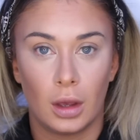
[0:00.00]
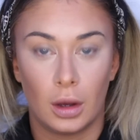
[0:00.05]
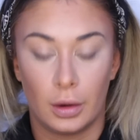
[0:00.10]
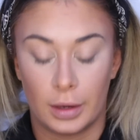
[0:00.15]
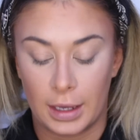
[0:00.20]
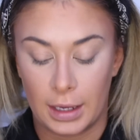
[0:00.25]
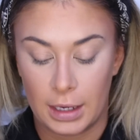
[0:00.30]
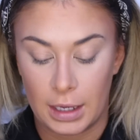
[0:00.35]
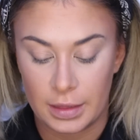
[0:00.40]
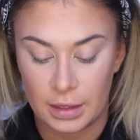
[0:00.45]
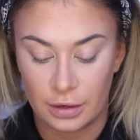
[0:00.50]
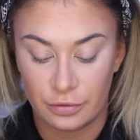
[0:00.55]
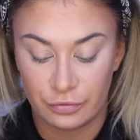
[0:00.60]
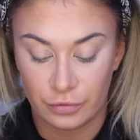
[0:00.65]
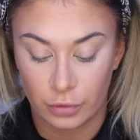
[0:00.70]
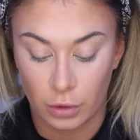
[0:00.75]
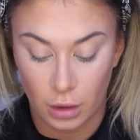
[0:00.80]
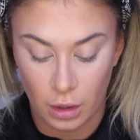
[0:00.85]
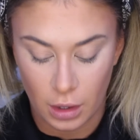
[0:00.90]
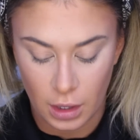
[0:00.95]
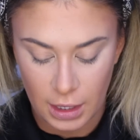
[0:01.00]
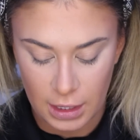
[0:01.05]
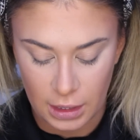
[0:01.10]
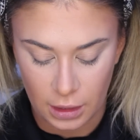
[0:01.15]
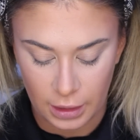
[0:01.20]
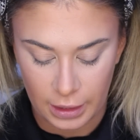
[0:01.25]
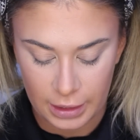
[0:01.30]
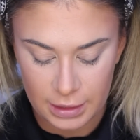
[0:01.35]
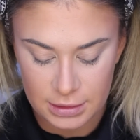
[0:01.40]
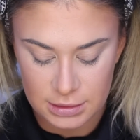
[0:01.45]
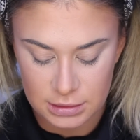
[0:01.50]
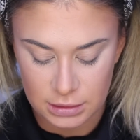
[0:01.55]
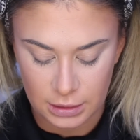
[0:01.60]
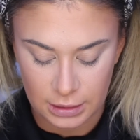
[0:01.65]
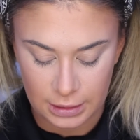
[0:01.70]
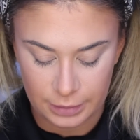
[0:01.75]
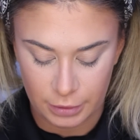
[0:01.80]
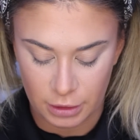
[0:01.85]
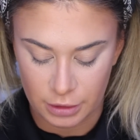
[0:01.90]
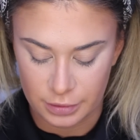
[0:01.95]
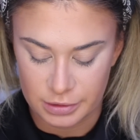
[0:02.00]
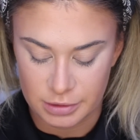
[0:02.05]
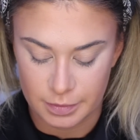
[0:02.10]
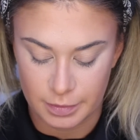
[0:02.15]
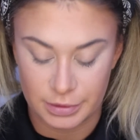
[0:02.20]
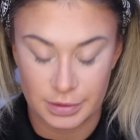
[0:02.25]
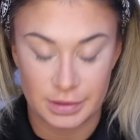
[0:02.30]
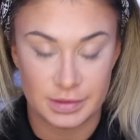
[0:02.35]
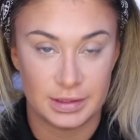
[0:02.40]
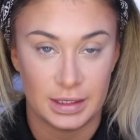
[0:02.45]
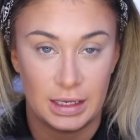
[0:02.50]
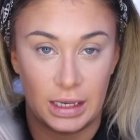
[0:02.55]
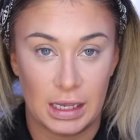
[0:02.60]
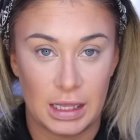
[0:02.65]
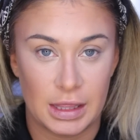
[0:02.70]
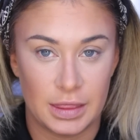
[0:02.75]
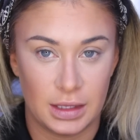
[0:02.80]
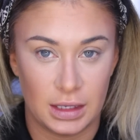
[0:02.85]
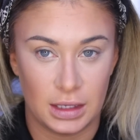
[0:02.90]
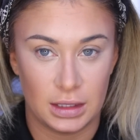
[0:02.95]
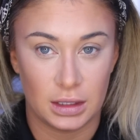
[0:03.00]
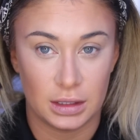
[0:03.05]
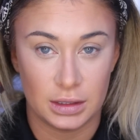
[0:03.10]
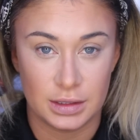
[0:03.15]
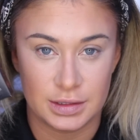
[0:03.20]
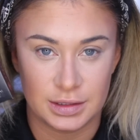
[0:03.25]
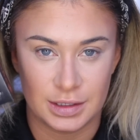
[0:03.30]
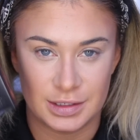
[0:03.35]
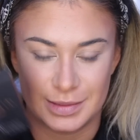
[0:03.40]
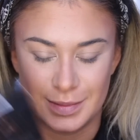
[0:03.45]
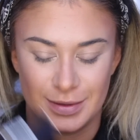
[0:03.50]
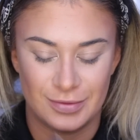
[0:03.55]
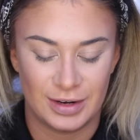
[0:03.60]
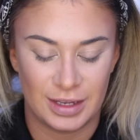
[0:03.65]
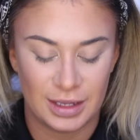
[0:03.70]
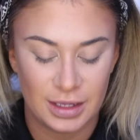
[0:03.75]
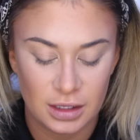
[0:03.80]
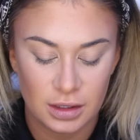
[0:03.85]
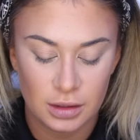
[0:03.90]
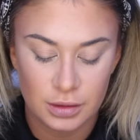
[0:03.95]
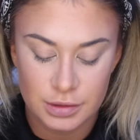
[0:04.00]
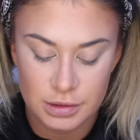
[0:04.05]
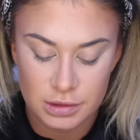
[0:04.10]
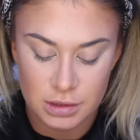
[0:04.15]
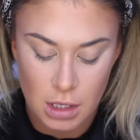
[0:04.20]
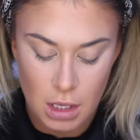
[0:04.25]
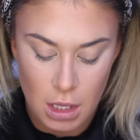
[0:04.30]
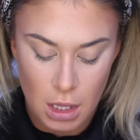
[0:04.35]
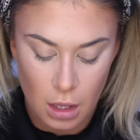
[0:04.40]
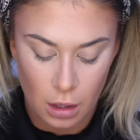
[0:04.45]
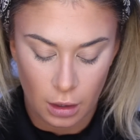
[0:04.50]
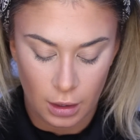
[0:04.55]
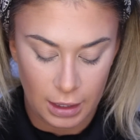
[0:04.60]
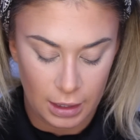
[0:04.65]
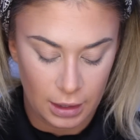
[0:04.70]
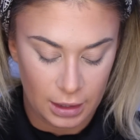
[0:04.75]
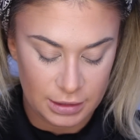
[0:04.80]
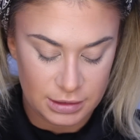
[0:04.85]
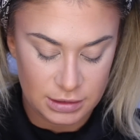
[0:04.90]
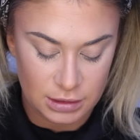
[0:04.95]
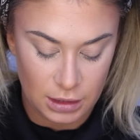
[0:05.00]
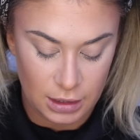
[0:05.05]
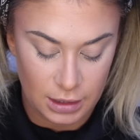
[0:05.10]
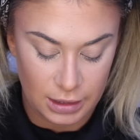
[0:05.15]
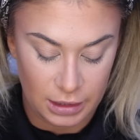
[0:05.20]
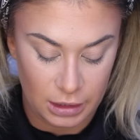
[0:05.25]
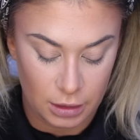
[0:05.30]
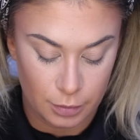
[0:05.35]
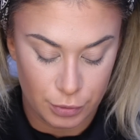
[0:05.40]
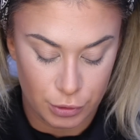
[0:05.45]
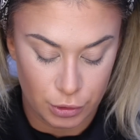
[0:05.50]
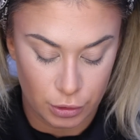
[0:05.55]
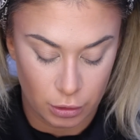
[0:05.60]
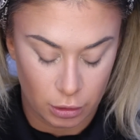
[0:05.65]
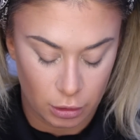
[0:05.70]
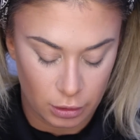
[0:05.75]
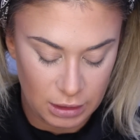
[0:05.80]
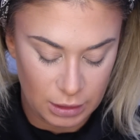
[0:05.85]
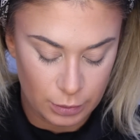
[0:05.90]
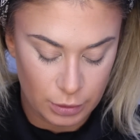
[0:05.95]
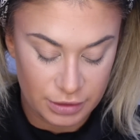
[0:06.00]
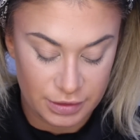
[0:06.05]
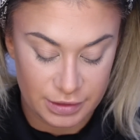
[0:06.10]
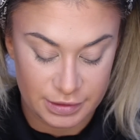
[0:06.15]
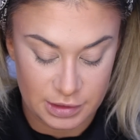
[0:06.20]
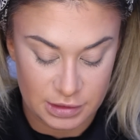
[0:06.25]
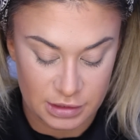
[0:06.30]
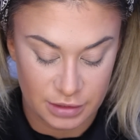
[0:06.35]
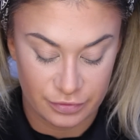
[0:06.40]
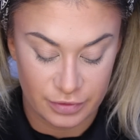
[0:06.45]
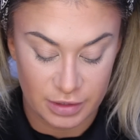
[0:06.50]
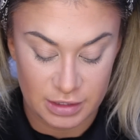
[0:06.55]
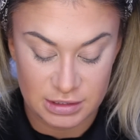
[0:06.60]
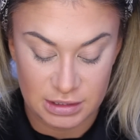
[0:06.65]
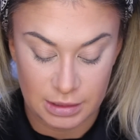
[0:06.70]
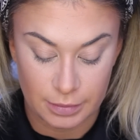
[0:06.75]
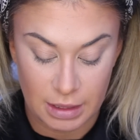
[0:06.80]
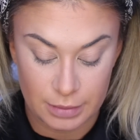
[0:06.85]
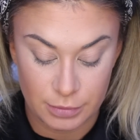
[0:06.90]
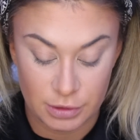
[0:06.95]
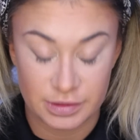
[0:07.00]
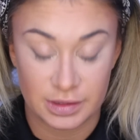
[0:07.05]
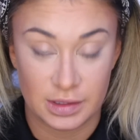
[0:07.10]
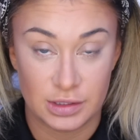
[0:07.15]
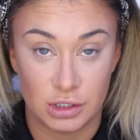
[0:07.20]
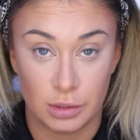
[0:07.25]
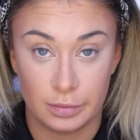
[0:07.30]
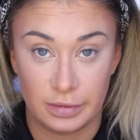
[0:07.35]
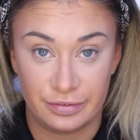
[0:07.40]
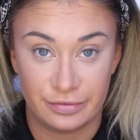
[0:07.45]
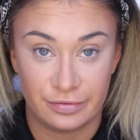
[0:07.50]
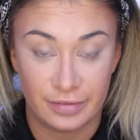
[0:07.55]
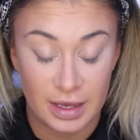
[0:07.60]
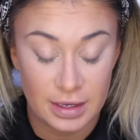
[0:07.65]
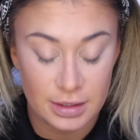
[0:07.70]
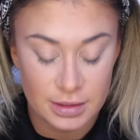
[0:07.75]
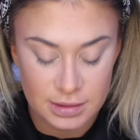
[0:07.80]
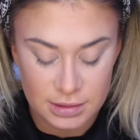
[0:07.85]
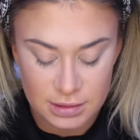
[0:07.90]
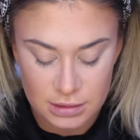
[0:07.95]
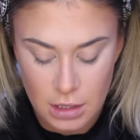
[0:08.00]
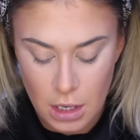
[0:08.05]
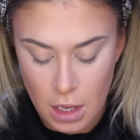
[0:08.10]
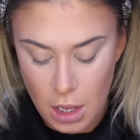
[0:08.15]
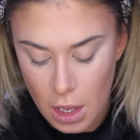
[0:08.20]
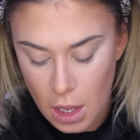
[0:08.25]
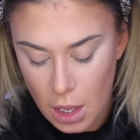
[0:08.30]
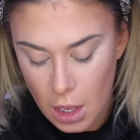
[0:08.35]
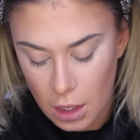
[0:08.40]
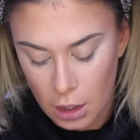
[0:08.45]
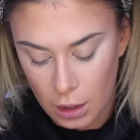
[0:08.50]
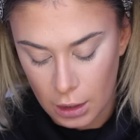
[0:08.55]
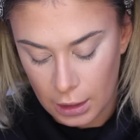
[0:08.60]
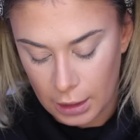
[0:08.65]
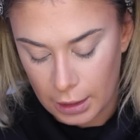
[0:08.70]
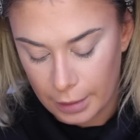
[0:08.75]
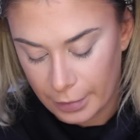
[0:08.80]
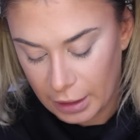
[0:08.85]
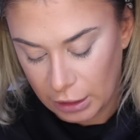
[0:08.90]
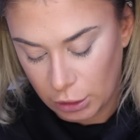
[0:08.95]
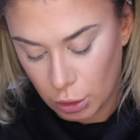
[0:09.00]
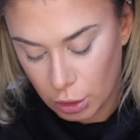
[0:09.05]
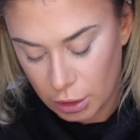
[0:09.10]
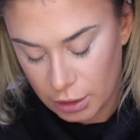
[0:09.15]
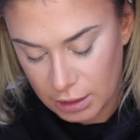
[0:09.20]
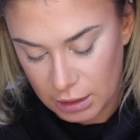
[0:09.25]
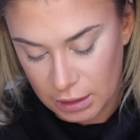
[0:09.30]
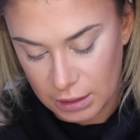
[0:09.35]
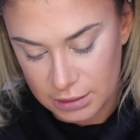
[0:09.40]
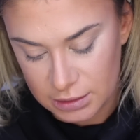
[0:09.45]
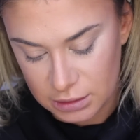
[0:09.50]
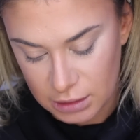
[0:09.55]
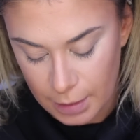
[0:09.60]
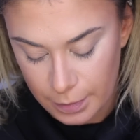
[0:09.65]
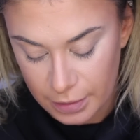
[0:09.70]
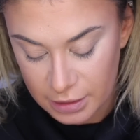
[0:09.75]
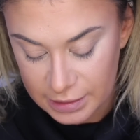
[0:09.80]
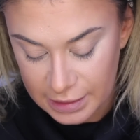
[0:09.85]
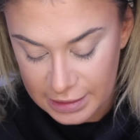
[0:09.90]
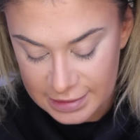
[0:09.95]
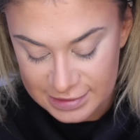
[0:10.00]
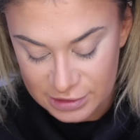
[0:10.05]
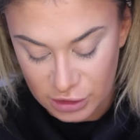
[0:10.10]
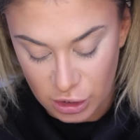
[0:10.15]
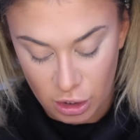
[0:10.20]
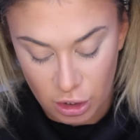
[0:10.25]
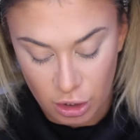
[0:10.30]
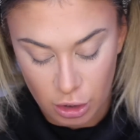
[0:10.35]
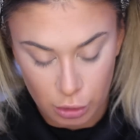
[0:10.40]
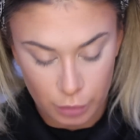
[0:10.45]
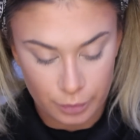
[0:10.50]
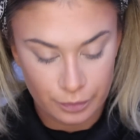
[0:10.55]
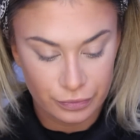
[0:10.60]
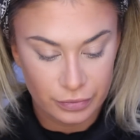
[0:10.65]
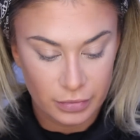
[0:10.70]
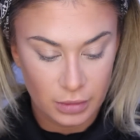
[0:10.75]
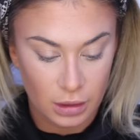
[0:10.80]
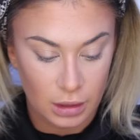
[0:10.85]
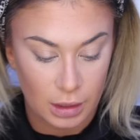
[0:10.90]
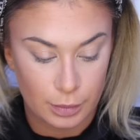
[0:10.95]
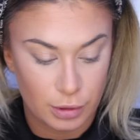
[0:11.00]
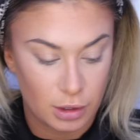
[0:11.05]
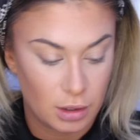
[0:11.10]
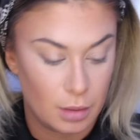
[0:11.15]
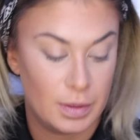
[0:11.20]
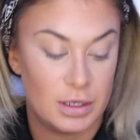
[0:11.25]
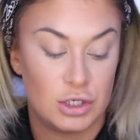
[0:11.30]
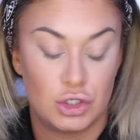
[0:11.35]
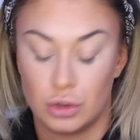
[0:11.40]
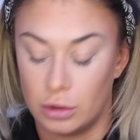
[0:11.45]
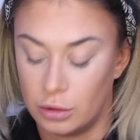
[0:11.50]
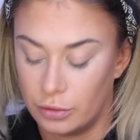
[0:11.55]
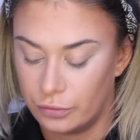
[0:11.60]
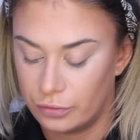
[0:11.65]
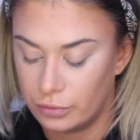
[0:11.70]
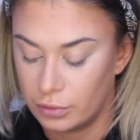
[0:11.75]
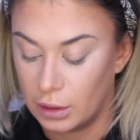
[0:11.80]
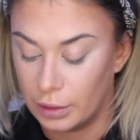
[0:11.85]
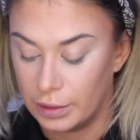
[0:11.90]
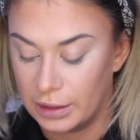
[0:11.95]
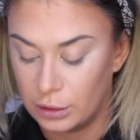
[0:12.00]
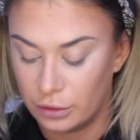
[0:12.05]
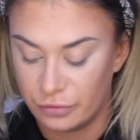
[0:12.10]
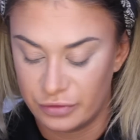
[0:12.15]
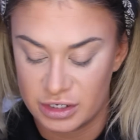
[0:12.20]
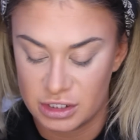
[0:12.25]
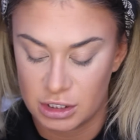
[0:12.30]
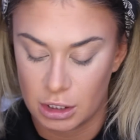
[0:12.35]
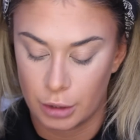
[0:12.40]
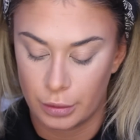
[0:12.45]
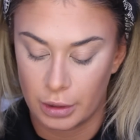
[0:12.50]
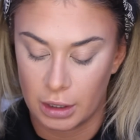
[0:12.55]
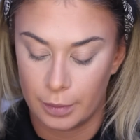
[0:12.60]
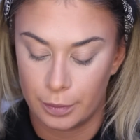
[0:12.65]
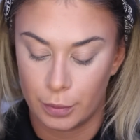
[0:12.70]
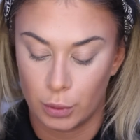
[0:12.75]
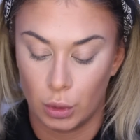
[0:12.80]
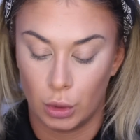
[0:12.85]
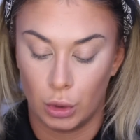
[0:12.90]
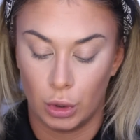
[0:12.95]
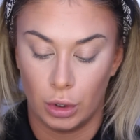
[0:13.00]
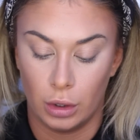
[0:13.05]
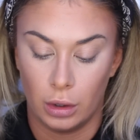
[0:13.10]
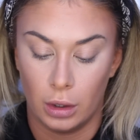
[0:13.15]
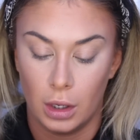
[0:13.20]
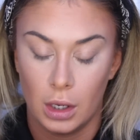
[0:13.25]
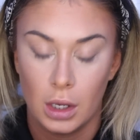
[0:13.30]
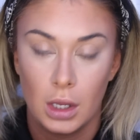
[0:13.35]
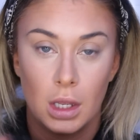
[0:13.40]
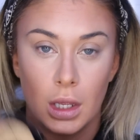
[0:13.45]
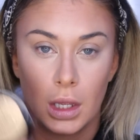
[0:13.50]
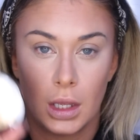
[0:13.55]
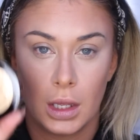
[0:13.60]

Okay, and then for highlight, I'm going to be using the Anastasia Beverly Hills highlighter in Pure Hollywood. This is the first time I'm using this on my face. I got this a couple of days ago. I put a picture of a little video up on